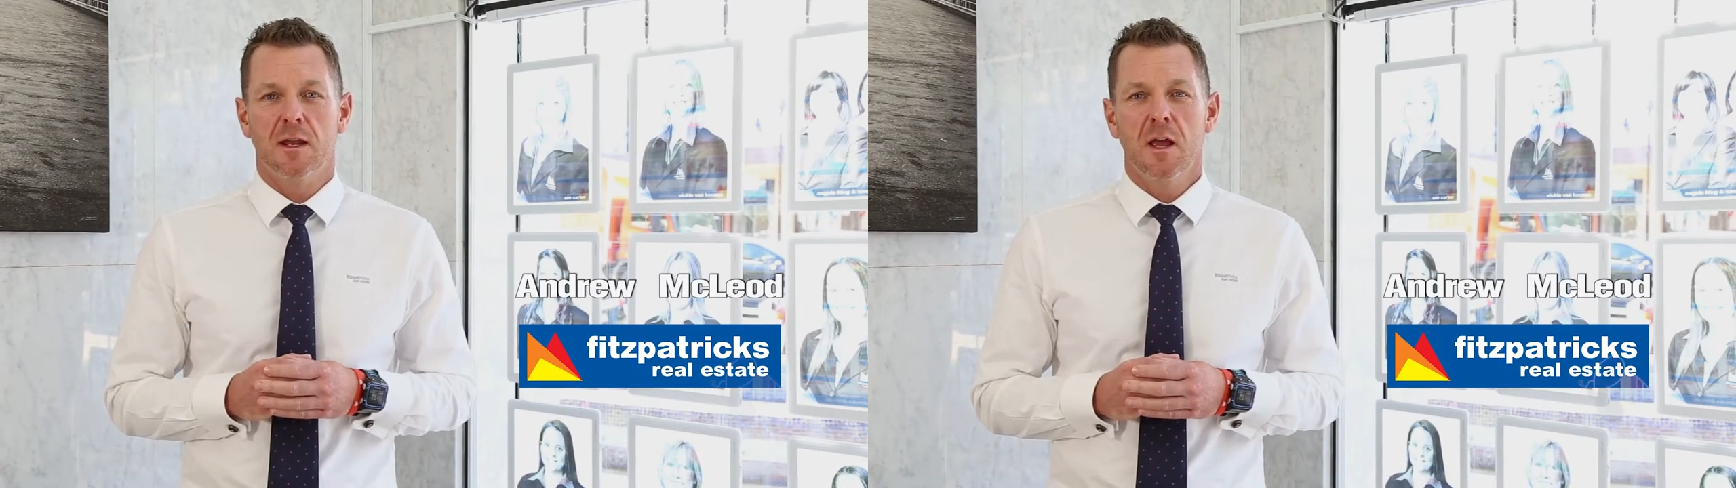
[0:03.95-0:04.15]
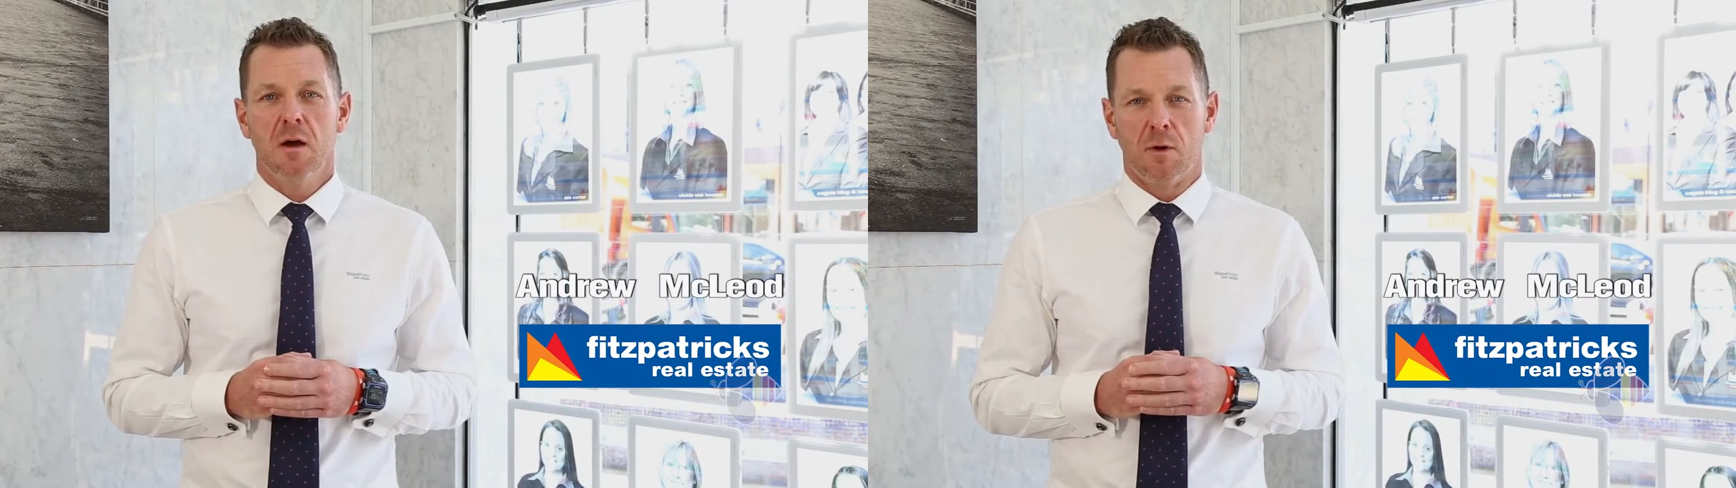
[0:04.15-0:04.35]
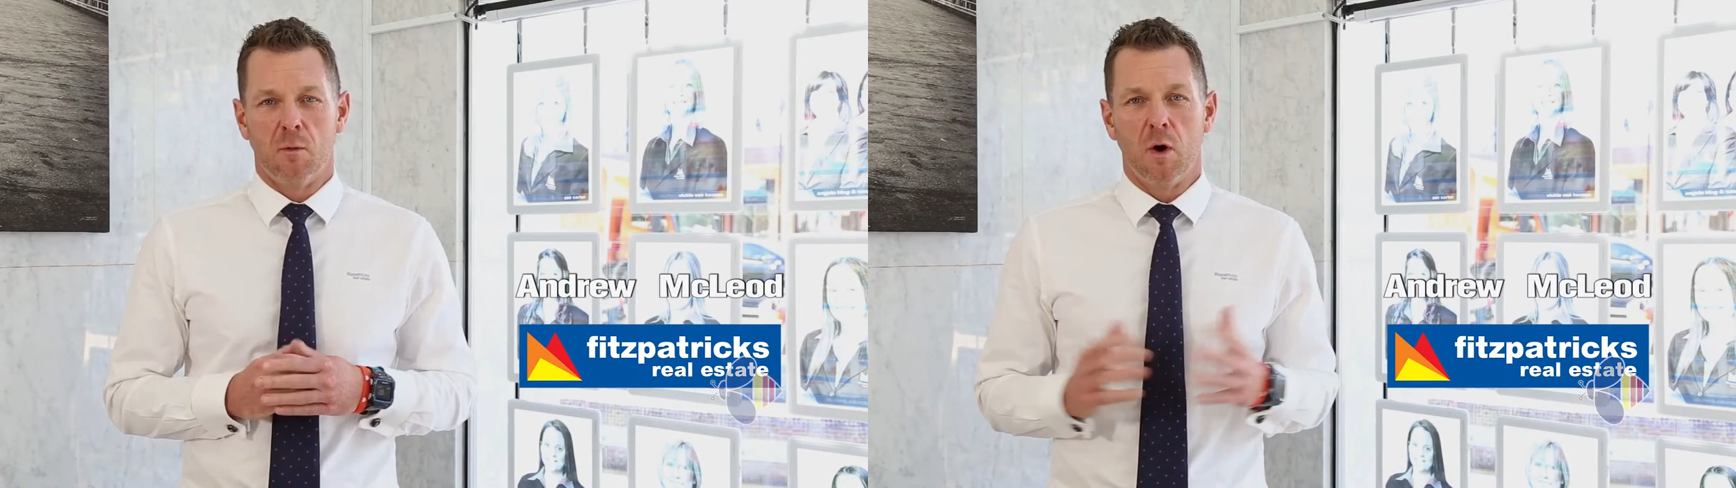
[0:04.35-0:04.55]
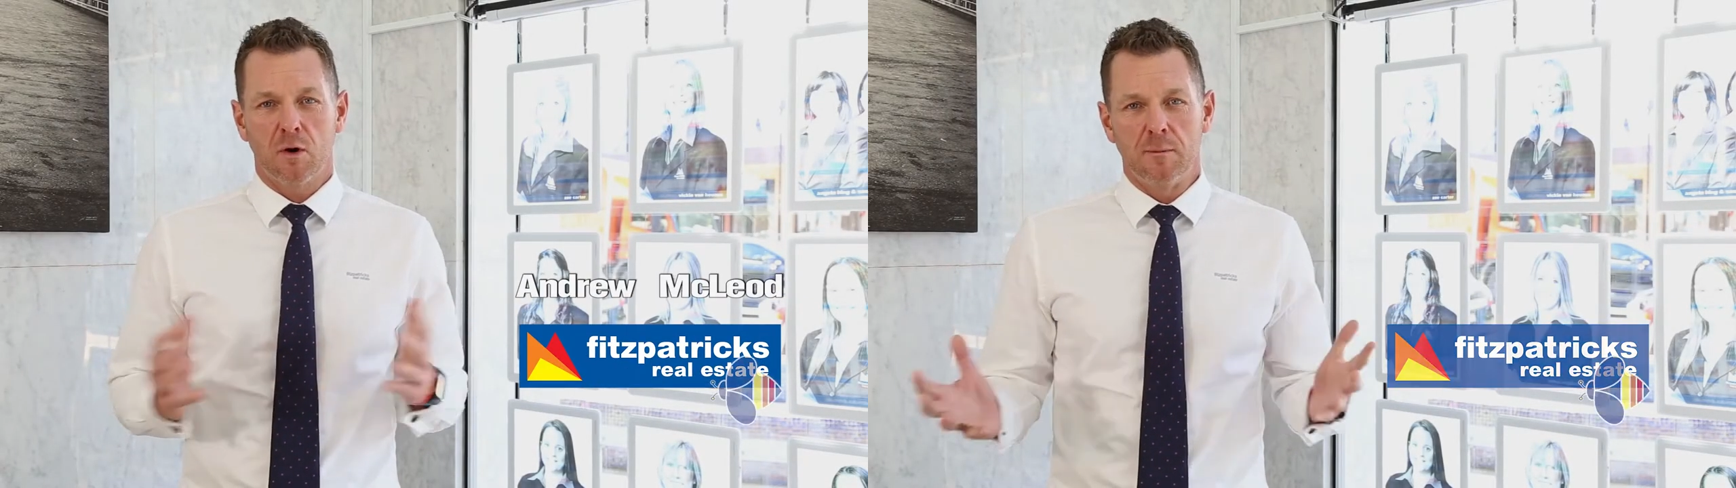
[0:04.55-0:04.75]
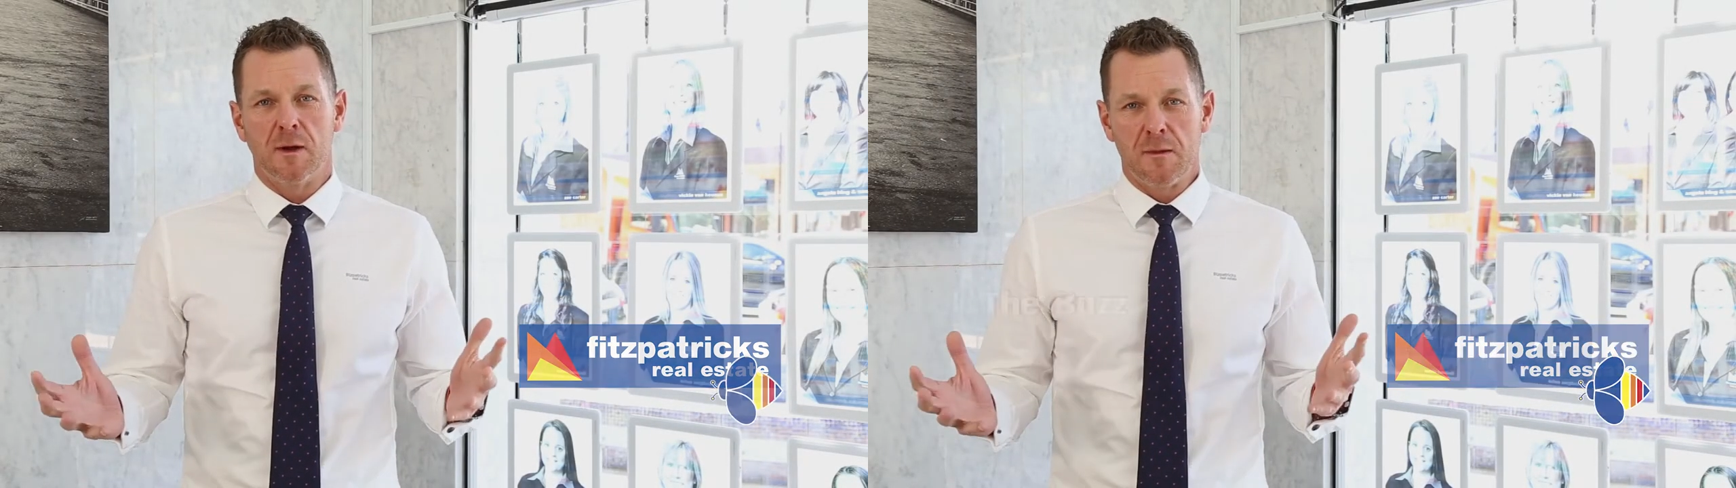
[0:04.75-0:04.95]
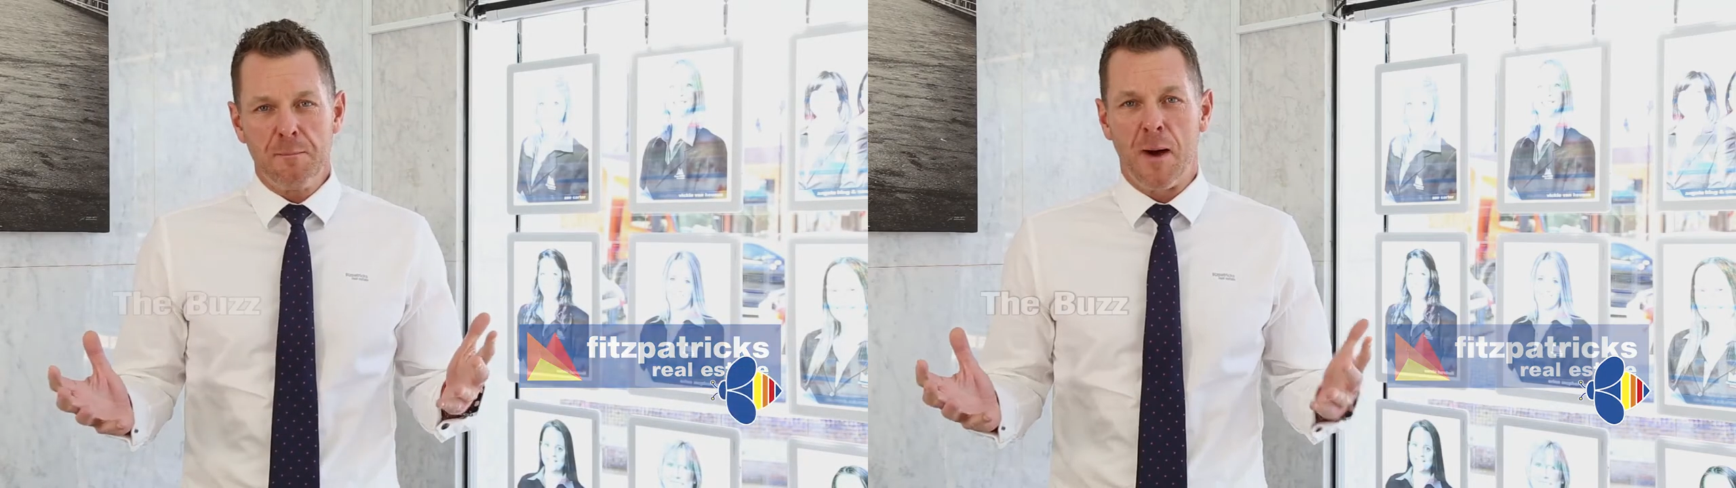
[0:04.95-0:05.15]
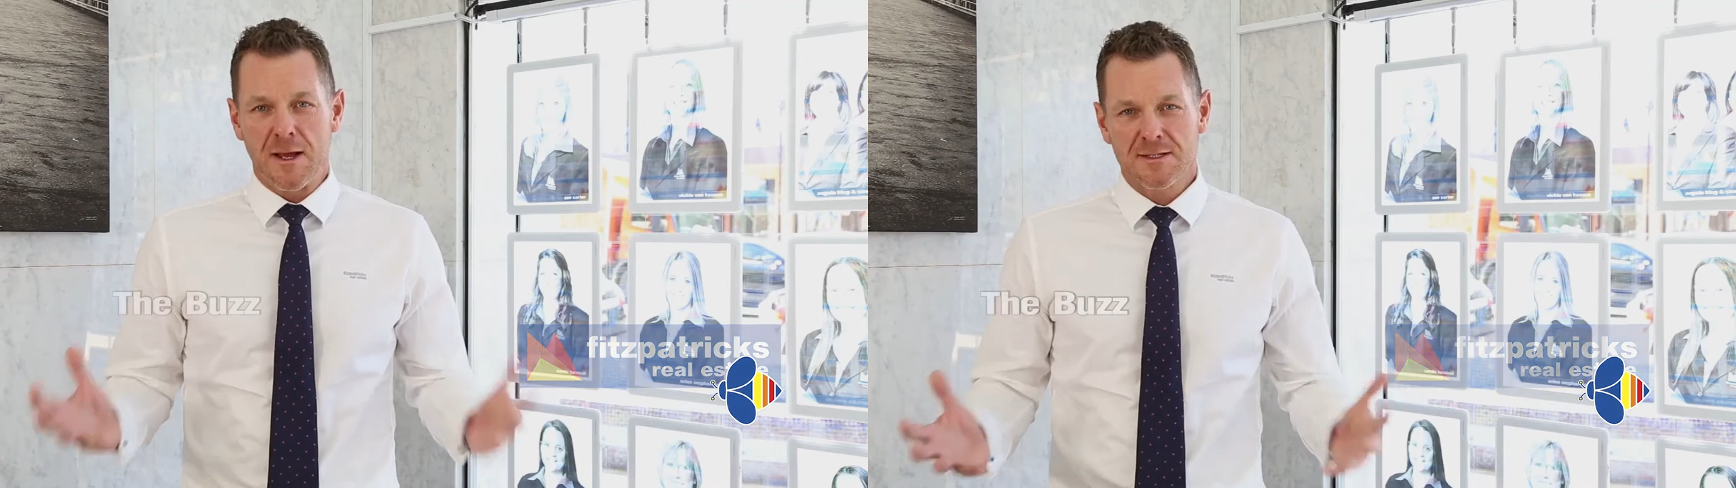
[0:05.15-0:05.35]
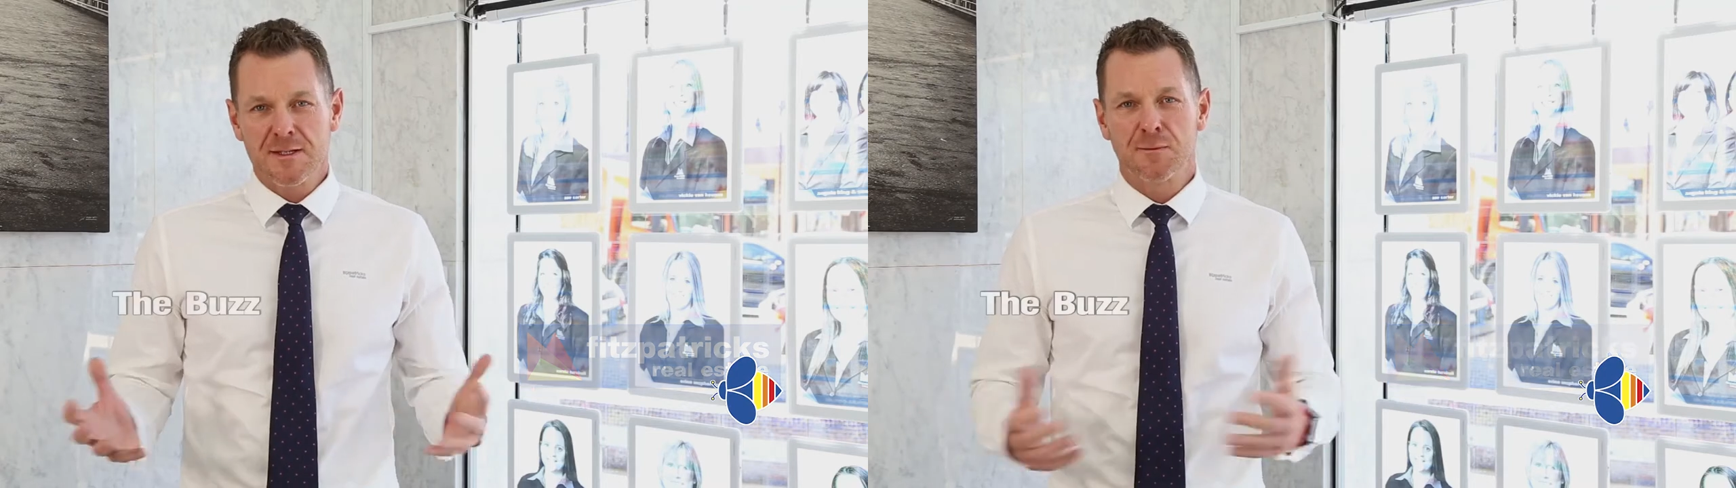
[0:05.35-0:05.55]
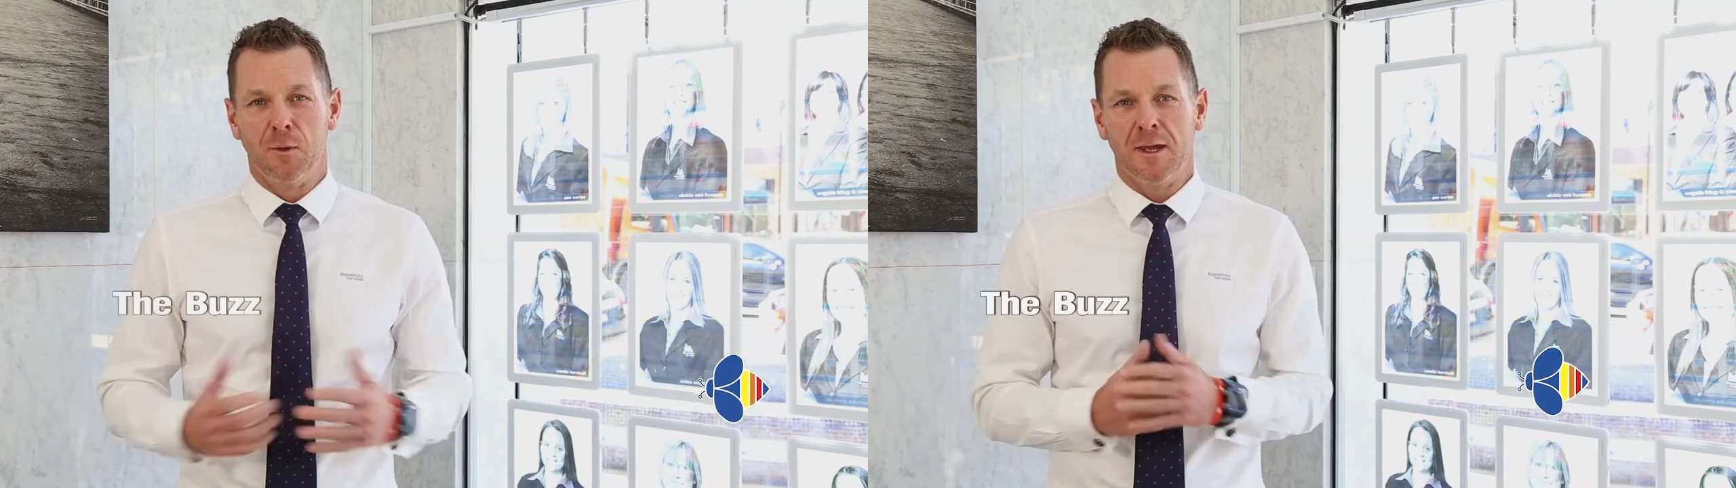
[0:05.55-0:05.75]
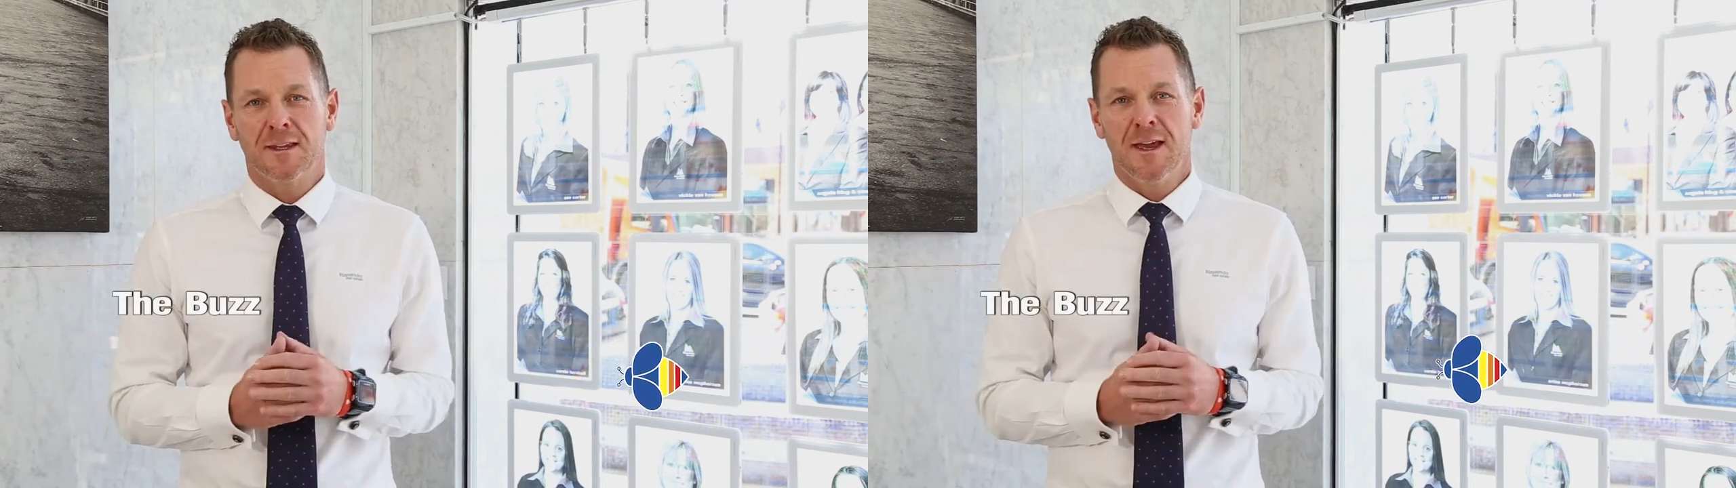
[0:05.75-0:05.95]
I want to welcome you to the buzz this
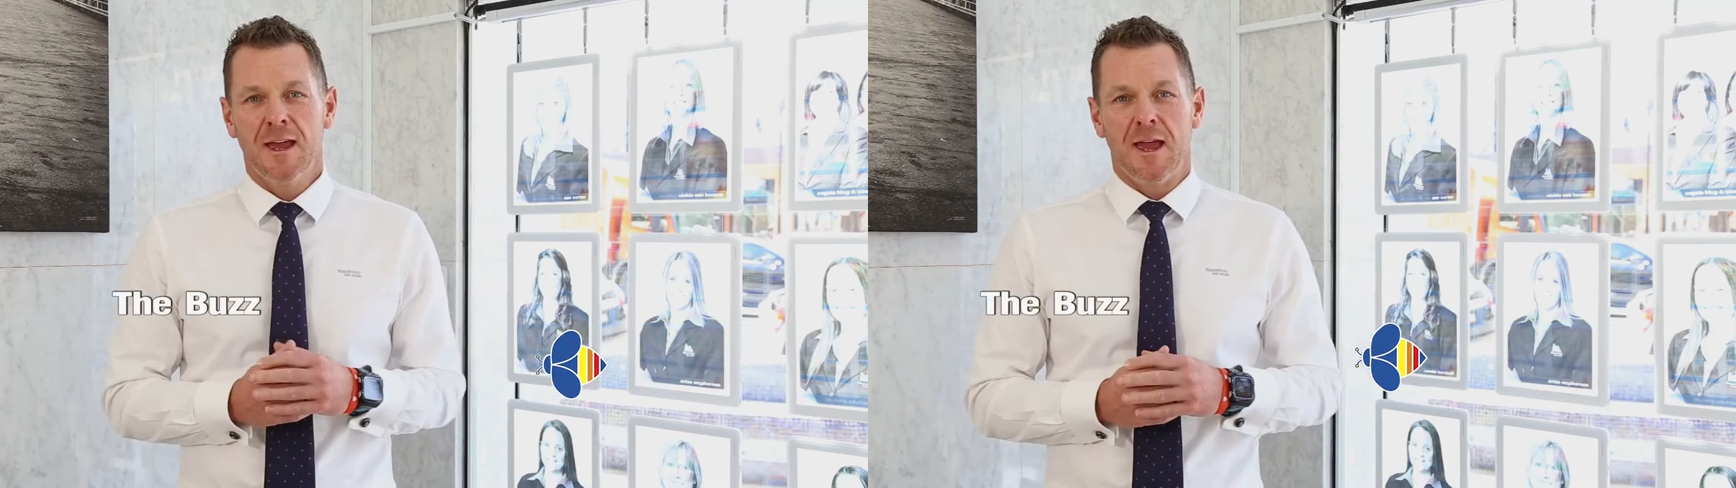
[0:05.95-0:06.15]
week.